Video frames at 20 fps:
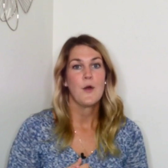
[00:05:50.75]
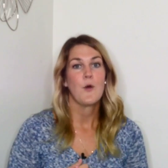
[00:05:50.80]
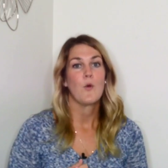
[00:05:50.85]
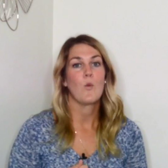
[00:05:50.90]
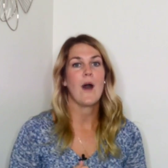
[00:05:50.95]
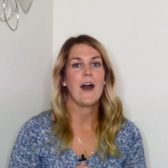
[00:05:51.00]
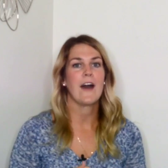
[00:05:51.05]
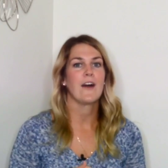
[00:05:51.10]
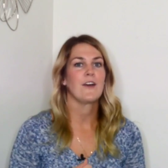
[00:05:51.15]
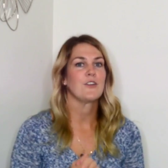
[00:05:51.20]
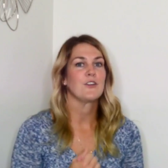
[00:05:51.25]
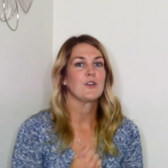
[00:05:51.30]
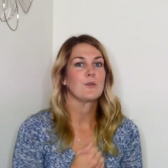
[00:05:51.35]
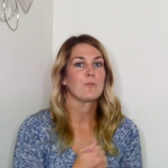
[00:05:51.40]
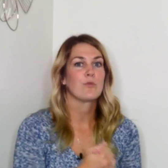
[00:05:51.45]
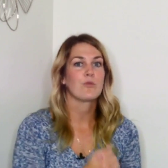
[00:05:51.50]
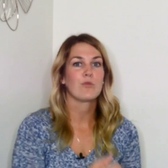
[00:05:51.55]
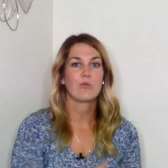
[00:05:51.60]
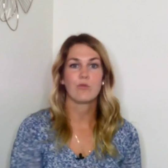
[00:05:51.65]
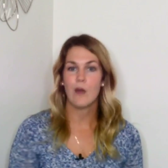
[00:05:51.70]
While you're
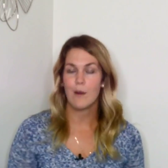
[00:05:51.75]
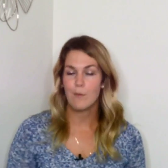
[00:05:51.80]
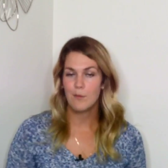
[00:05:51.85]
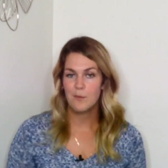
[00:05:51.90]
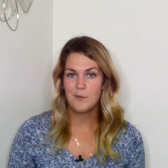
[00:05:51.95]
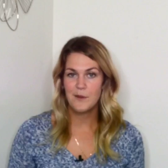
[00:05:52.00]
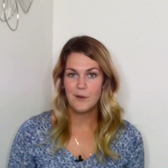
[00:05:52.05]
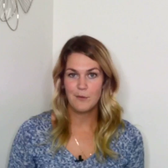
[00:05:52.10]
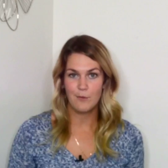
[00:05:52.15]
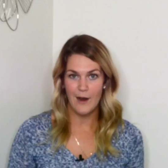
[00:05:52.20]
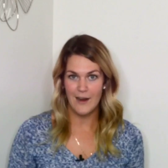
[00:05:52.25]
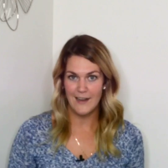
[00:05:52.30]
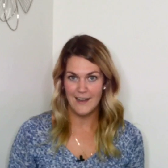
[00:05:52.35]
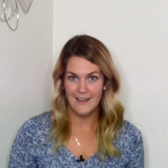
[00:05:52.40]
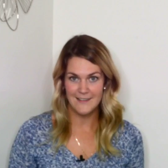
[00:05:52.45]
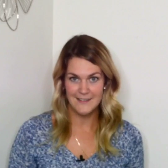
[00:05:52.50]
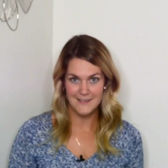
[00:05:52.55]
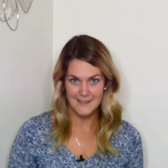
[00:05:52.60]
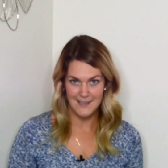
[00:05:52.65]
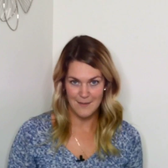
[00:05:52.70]
probably
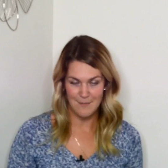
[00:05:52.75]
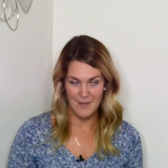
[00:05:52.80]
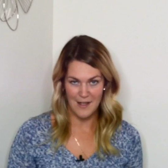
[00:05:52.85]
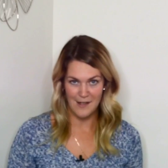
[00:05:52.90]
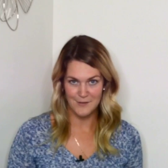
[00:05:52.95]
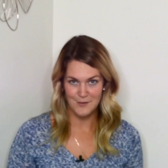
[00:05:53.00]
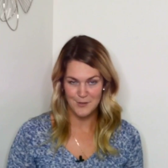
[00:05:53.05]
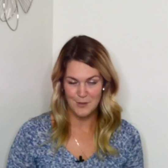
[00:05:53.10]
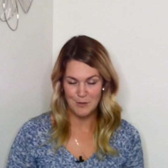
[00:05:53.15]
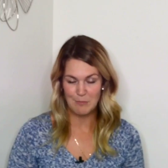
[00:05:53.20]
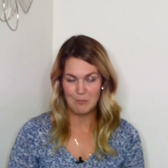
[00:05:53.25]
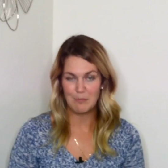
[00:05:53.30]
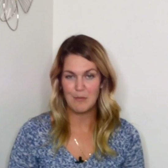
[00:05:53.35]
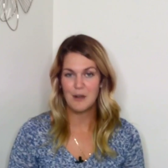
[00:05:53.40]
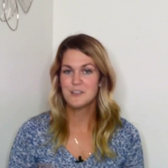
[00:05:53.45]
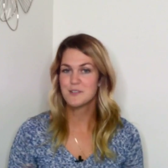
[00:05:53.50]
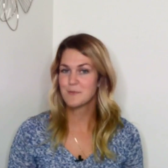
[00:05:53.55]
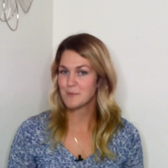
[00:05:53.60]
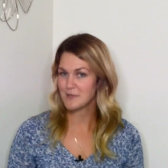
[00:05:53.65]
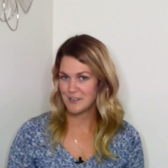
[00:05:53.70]
writing this email to
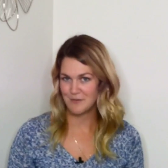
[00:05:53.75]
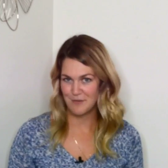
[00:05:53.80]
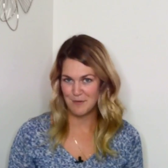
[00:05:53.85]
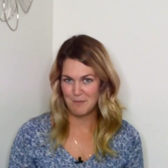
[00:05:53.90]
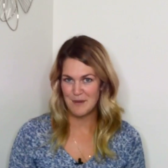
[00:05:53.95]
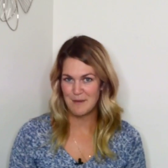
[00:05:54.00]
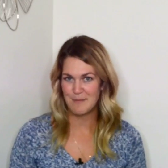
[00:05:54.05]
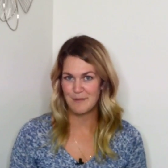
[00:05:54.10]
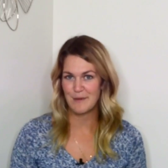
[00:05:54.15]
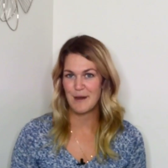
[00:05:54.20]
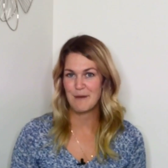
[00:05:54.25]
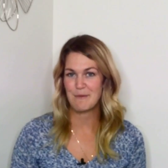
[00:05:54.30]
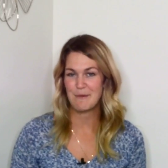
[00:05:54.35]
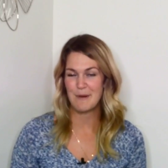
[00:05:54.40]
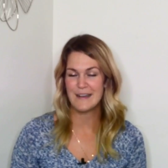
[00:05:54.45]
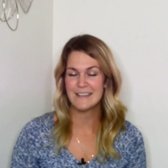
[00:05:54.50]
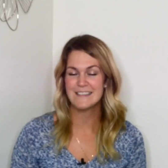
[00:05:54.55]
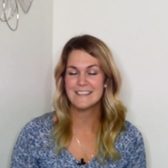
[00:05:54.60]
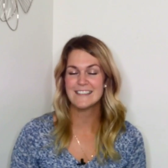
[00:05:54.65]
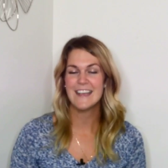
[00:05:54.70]
multiple different people at
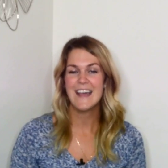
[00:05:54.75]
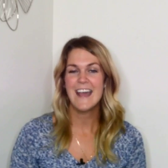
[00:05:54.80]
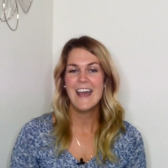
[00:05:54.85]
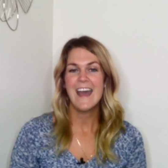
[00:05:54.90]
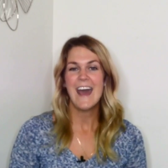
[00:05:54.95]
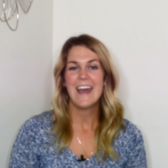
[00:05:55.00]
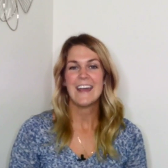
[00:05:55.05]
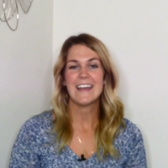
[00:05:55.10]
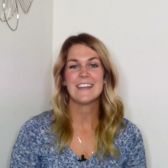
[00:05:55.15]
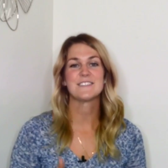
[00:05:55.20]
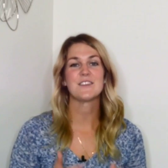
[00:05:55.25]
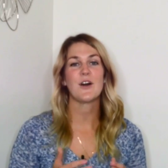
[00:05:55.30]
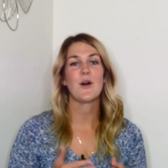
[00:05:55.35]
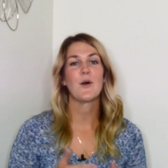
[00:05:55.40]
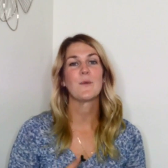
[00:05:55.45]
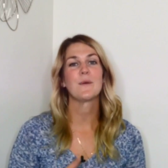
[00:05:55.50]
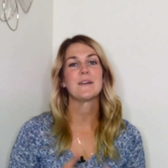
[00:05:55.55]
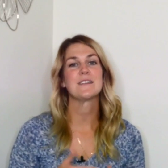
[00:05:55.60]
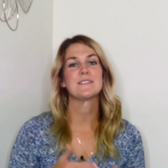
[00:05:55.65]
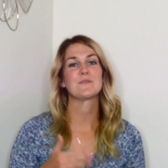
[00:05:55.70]
once, it's
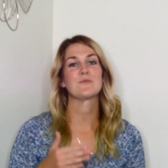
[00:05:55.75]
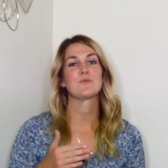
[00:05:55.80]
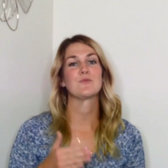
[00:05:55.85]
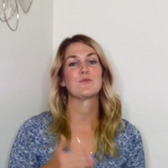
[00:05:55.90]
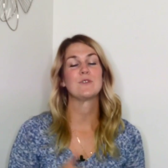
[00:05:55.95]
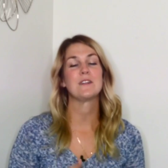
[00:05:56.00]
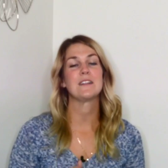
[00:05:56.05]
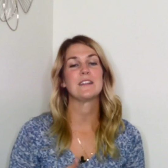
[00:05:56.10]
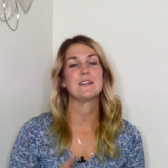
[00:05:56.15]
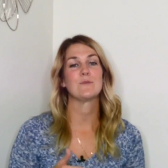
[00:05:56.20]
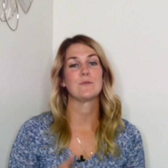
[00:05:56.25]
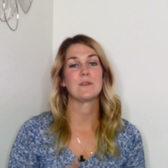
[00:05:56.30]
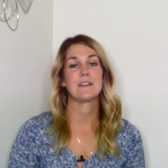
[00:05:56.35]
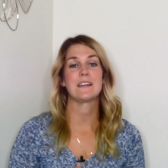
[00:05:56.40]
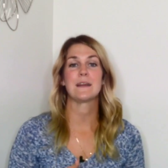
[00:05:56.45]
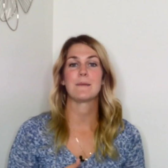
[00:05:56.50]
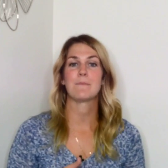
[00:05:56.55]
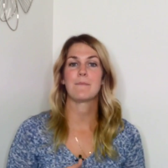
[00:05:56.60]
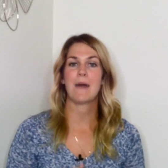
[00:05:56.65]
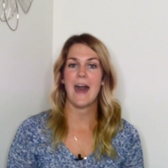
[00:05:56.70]
always really,
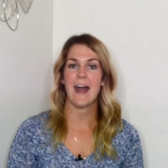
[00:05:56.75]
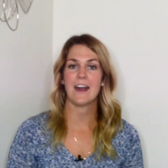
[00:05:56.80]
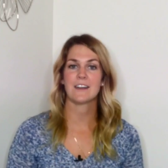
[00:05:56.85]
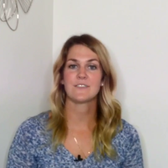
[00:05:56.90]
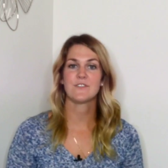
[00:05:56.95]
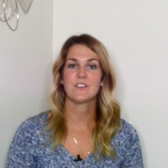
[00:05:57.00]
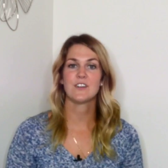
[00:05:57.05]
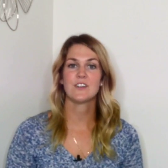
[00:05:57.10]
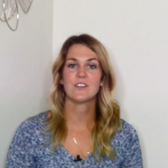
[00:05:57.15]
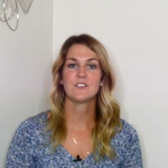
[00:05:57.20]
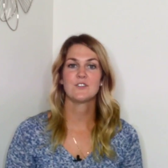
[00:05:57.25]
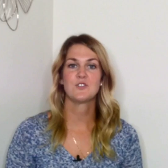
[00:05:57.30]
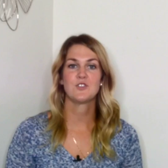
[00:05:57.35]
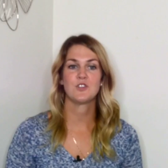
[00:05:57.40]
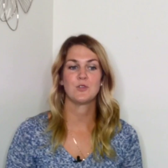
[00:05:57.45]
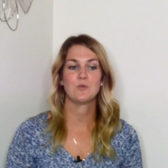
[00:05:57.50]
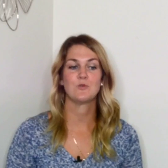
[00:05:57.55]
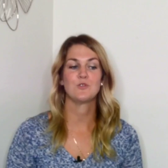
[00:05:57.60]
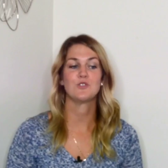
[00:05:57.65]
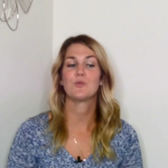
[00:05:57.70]
really impactful
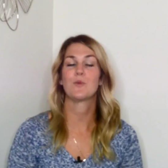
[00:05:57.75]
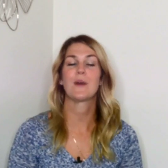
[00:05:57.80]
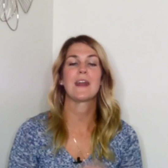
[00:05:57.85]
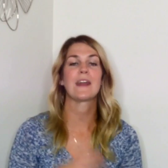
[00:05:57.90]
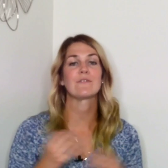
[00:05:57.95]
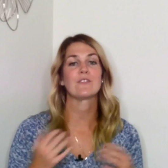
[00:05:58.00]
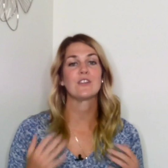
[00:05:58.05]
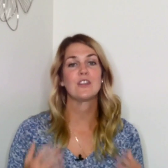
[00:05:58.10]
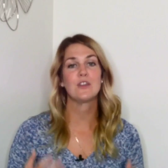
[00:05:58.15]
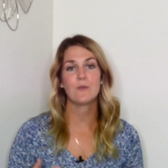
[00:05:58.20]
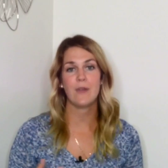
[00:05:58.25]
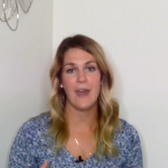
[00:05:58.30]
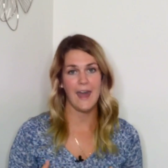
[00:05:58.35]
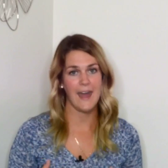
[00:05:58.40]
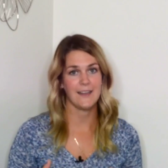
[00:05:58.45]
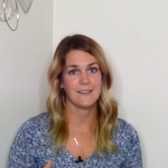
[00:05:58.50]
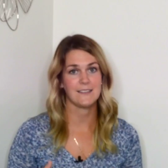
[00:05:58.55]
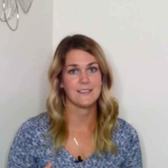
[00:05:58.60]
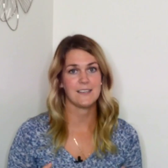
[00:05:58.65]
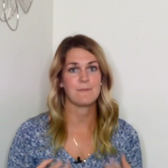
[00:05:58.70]
to do whatever you
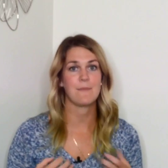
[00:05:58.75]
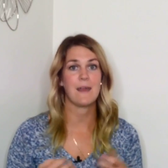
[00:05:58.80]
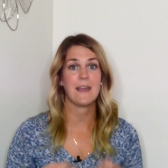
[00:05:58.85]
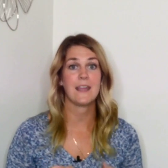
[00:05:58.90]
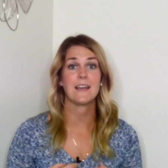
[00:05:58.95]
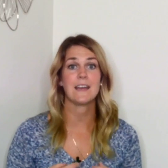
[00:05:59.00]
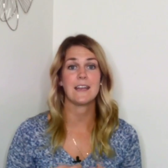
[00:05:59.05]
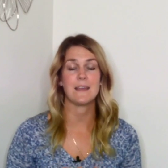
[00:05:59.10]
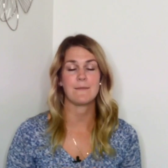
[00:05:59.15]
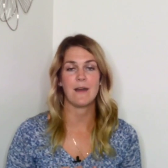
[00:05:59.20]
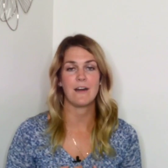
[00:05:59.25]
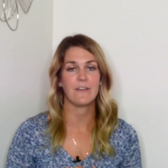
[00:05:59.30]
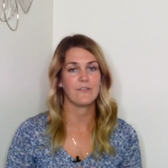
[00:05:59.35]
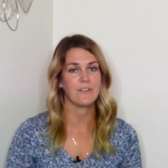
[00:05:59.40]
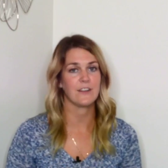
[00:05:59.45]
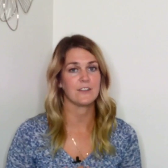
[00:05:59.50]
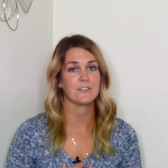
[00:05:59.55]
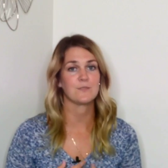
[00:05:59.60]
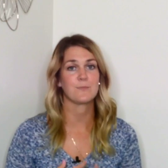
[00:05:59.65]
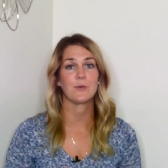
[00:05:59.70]
can to make an email
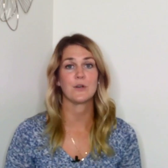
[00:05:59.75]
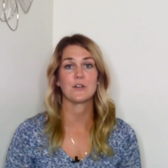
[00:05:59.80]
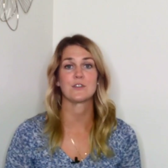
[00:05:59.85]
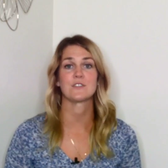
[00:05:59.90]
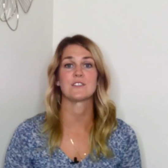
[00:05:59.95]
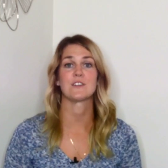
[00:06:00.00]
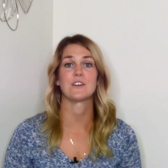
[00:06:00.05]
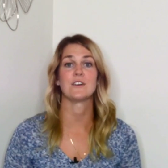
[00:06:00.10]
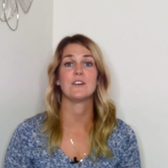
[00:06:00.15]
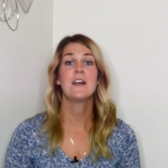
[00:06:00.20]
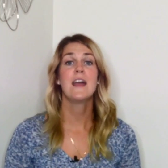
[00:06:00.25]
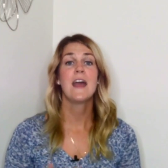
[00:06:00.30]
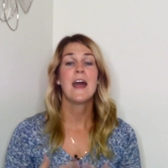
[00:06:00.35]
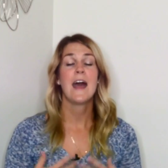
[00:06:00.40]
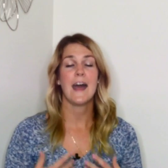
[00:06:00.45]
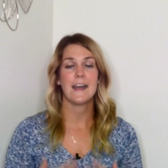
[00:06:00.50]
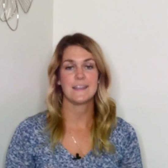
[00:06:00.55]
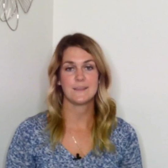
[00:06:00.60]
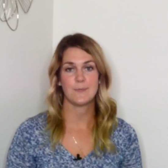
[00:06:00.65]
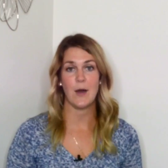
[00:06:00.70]
feel as personal
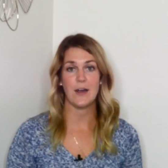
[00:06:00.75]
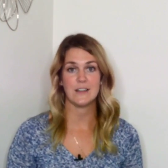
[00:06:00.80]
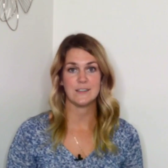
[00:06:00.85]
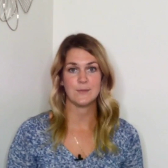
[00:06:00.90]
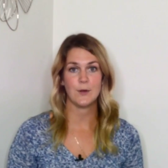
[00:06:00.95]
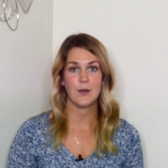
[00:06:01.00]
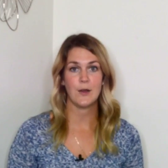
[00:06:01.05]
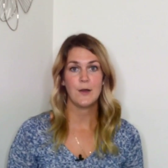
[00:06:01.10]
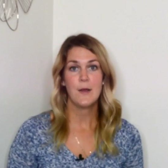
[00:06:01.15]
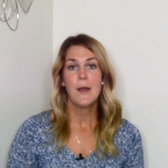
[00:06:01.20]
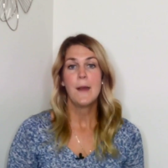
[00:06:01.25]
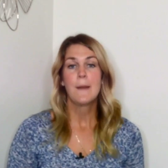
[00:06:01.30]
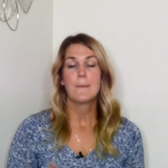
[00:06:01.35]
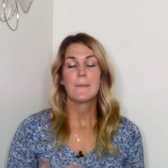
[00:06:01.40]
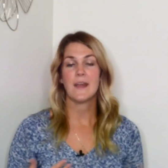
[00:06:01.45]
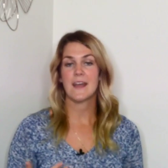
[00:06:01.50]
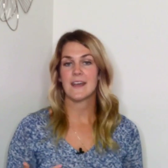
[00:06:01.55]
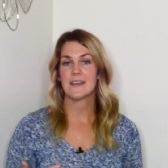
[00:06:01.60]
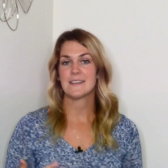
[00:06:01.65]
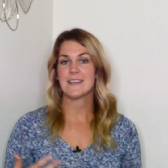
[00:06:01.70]
as possible.
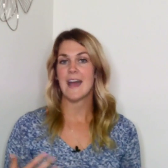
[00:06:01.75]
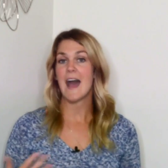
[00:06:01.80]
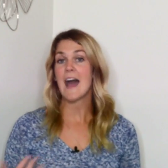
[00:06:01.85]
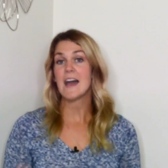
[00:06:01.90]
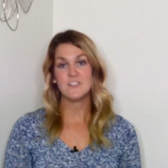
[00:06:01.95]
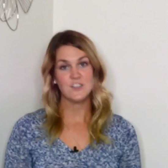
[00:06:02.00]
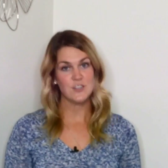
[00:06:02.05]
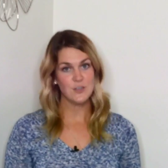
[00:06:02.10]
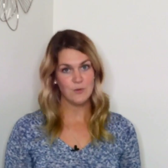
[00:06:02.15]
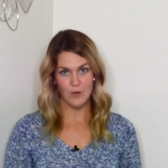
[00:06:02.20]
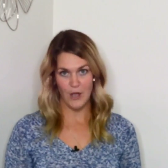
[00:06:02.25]
Because as you